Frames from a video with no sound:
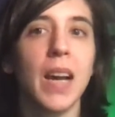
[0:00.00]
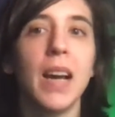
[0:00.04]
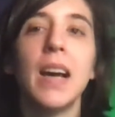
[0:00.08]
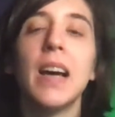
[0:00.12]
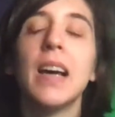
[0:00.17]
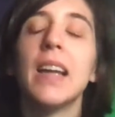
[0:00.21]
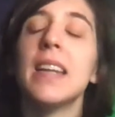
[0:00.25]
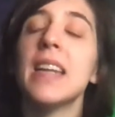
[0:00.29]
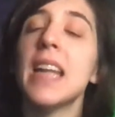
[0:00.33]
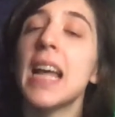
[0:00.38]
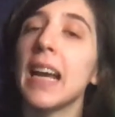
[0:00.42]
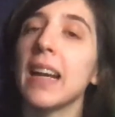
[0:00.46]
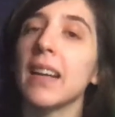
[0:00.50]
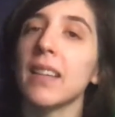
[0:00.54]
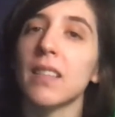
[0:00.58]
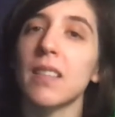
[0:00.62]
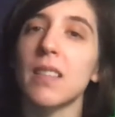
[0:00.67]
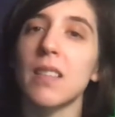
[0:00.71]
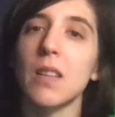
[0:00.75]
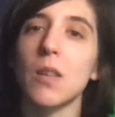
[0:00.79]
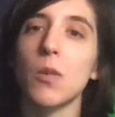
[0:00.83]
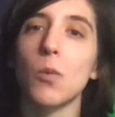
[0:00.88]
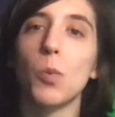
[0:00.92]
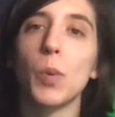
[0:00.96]

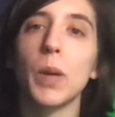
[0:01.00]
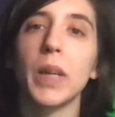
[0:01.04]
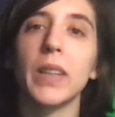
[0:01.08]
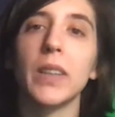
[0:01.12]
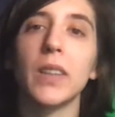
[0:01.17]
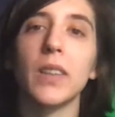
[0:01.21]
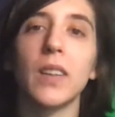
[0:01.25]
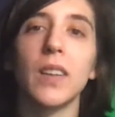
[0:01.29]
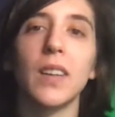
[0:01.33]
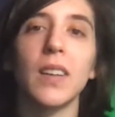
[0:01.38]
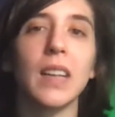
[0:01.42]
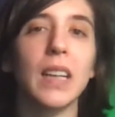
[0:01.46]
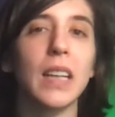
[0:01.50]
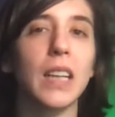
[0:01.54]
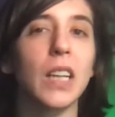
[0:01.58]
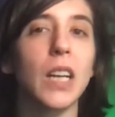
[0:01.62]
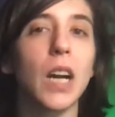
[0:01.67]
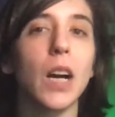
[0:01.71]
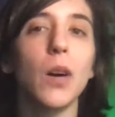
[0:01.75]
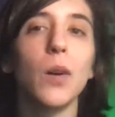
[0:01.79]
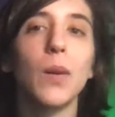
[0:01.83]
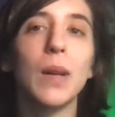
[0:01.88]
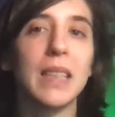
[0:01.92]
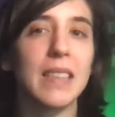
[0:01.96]
Next, we'll
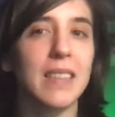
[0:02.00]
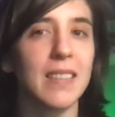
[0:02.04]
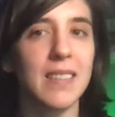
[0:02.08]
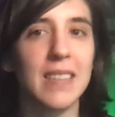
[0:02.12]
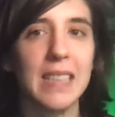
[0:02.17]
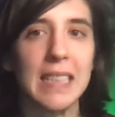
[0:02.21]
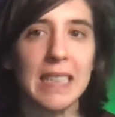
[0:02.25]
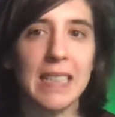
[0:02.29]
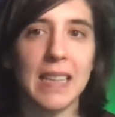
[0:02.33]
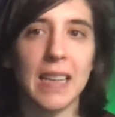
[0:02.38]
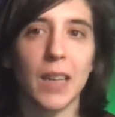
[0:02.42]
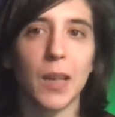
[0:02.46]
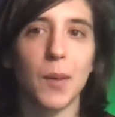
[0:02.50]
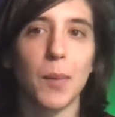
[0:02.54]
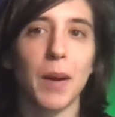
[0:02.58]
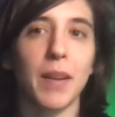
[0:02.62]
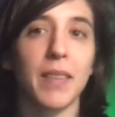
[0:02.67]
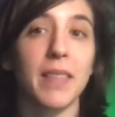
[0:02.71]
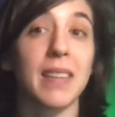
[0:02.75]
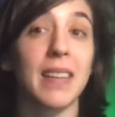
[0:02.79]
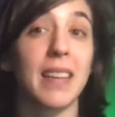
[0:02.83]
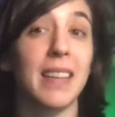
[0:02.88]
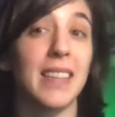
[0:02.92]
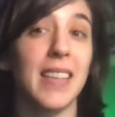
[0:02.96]
go into detail about
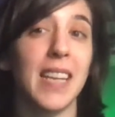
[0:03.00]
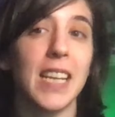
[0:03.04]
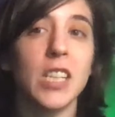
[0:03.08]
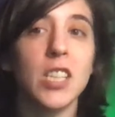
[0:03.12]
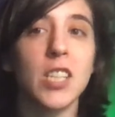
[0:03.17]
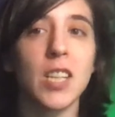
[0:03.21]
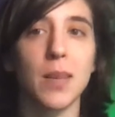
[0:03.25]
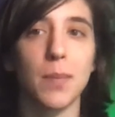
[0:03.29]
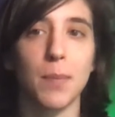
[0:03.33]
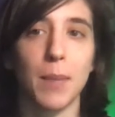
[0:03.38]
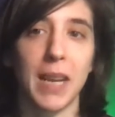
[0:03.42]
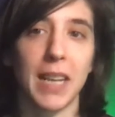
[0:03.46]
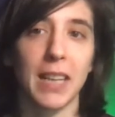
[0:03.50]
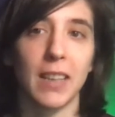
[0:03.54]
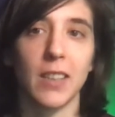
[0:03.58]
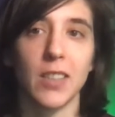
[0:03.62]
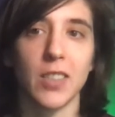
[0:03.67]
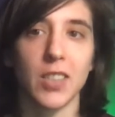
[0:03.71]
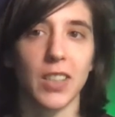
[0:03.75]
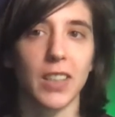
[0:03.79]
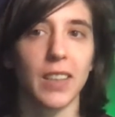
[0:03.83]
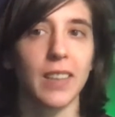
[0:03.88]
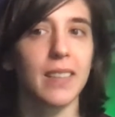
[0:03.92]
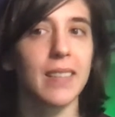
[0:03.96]
citation
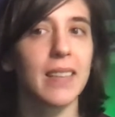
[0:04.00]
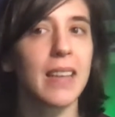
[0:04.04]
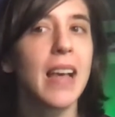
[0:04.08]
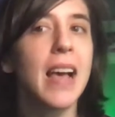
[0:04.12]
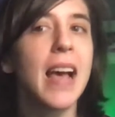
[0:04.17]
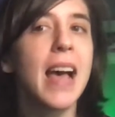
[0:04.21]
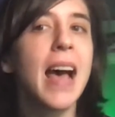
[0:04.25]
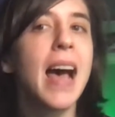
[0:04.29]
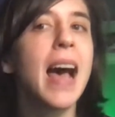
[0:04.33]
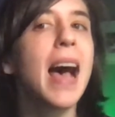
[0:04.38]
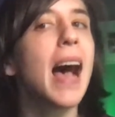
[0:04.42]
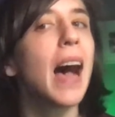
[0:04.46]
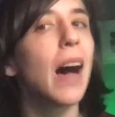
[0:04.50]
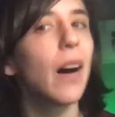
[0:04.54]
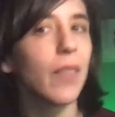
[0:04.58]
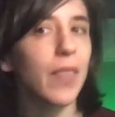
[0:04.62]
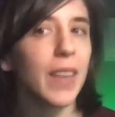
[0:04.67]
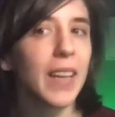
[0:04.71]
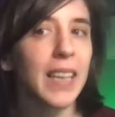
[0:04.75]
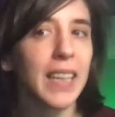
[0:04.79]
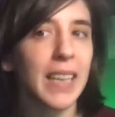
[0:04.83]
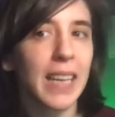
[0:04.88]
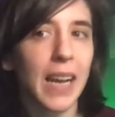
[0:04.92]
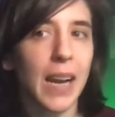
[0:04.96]
managers, how they
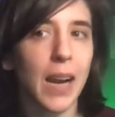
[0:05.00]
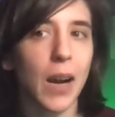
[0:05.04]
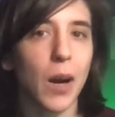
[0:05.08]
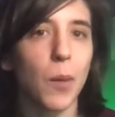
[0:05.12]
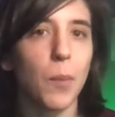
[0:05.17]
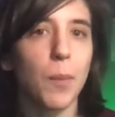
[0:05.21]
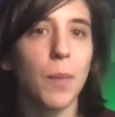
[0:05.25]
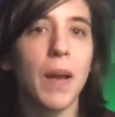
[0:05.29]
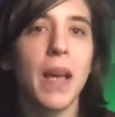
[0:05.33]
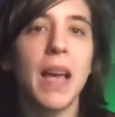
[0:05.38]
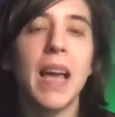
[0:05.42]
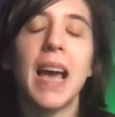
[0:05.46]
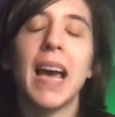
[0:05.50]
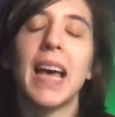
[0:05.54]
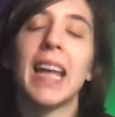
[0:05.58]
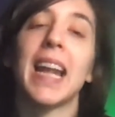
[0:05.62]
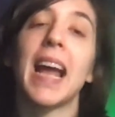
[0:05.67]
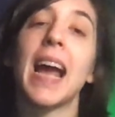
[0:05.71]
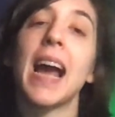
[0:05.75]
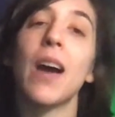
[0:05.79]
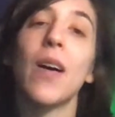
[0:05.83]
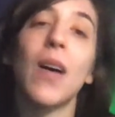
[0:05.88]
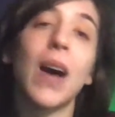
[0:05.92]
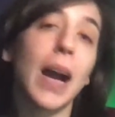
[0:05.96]
can help, and
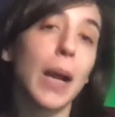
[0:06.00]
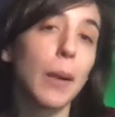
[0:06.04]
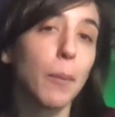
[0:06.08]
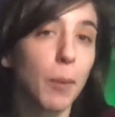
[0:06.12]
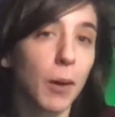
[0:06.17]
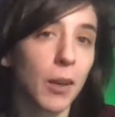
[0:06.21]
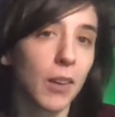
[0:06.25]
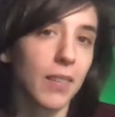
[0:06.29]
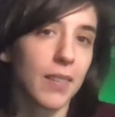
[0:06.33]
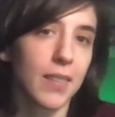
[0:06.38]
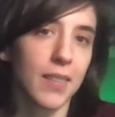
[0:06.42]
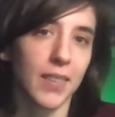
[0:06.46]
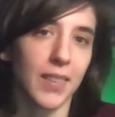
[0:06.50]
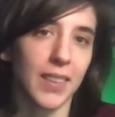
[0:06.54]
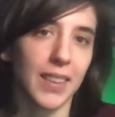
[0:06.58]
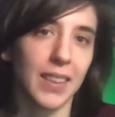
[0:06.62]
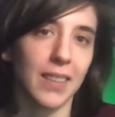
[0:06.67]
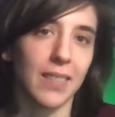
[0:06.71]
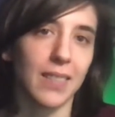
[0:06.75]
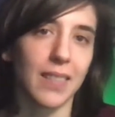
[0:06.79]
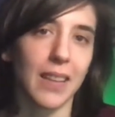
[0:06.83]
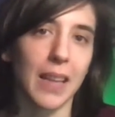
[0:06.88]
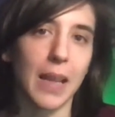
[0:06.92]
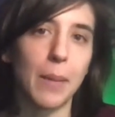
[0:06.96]
how I personally
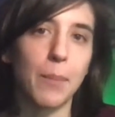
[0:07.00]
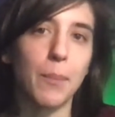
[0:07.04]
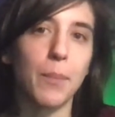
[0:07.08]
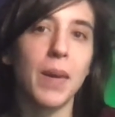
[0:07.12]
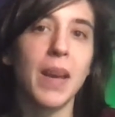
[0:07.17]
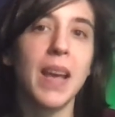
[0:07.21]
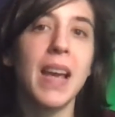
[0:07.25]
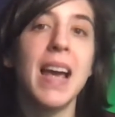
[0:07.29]
use them.